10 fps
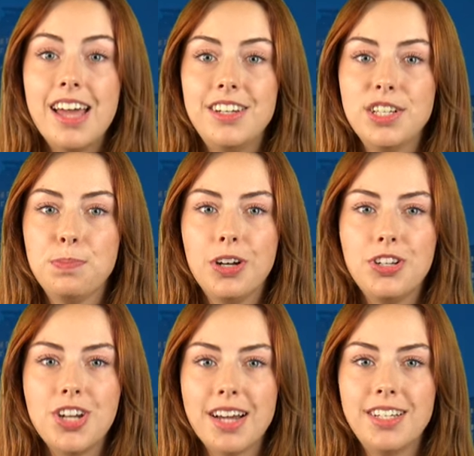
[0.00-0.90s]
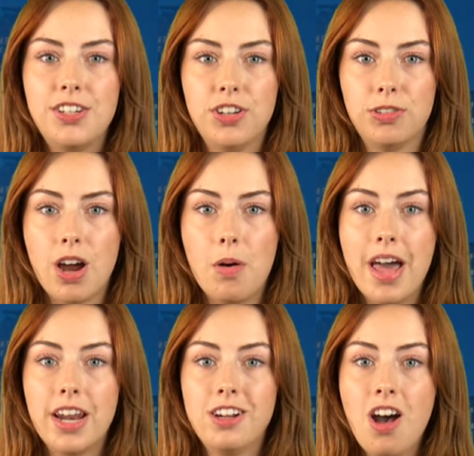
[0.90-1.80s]
and is projected to grow
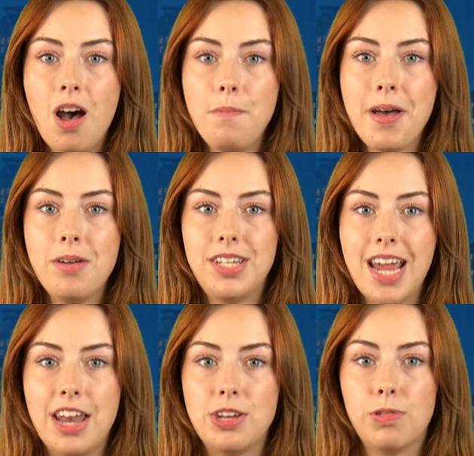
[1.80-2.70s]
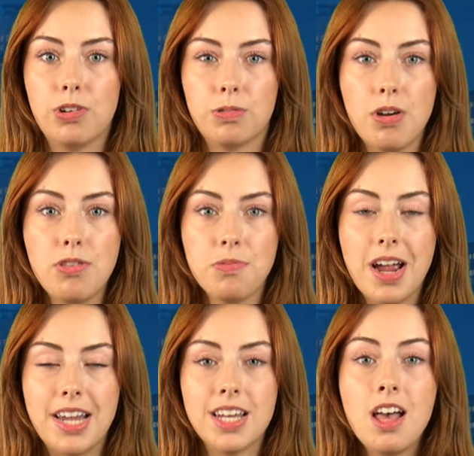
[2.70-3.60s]
at a compound annual growth
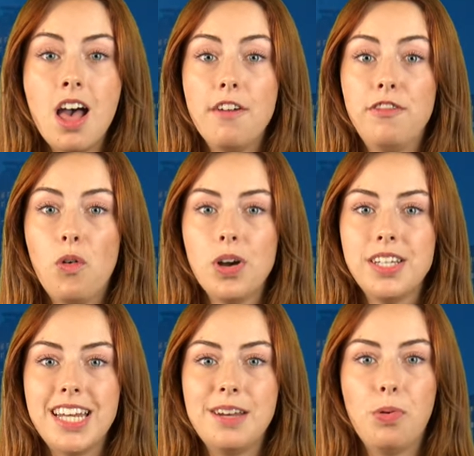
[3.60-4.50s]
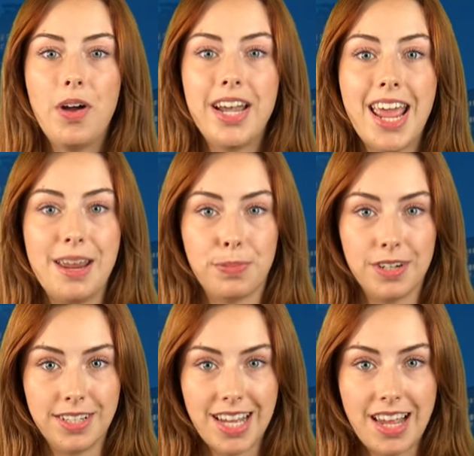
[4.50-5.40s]
rate of
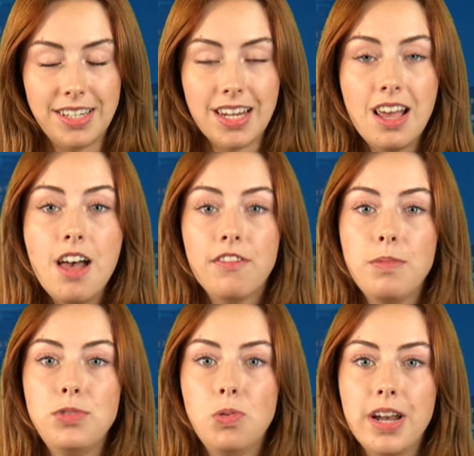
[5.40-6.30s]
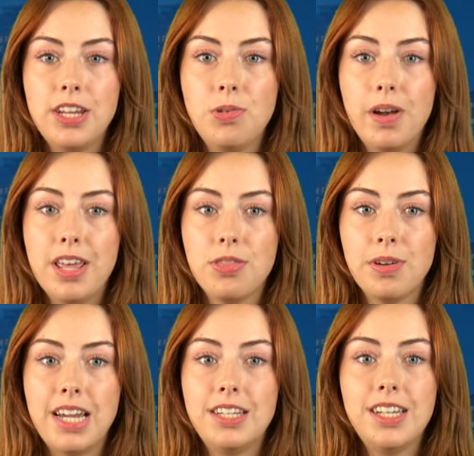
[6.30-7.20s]
14.8% from
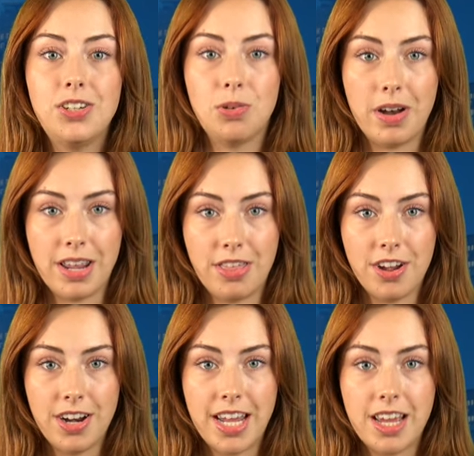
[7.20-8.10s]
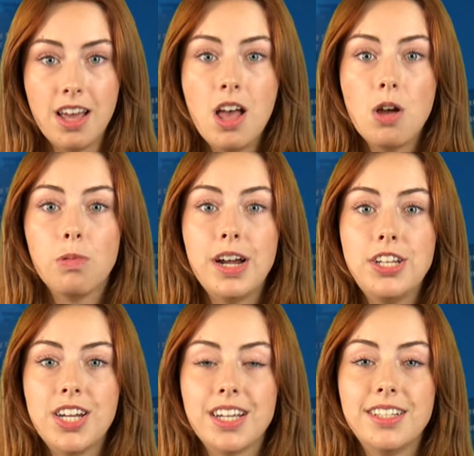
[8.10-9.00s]
2023 to 2030,
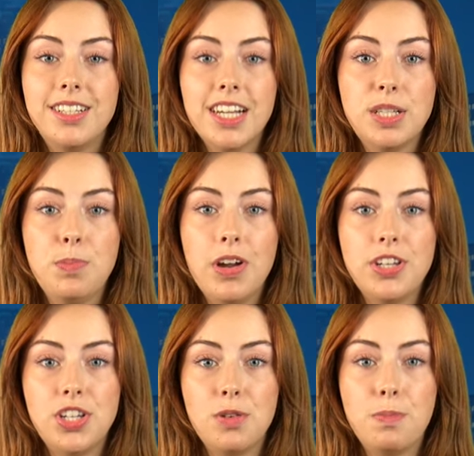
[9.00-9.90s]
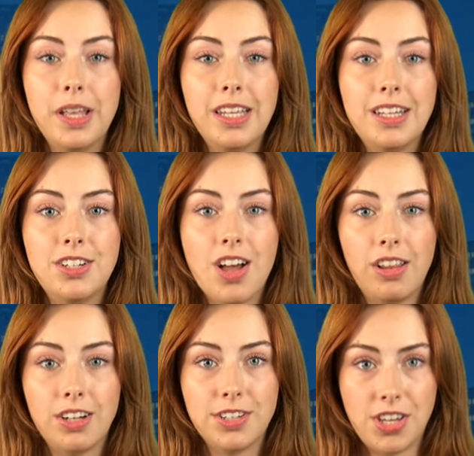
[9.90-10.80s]
reaching $6.2 billion
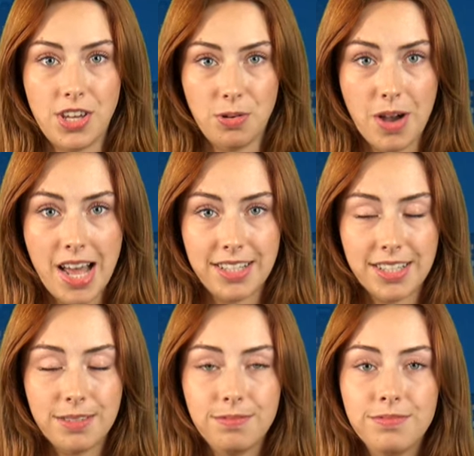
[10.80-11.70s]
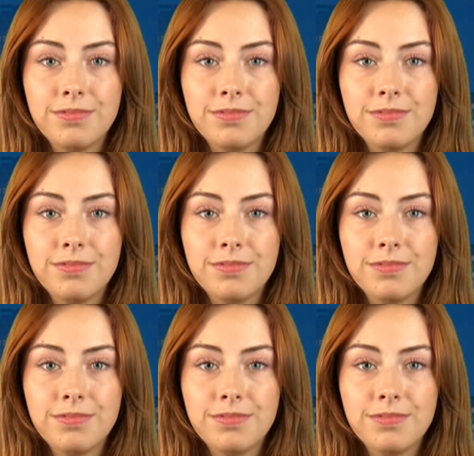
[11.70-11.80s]
US.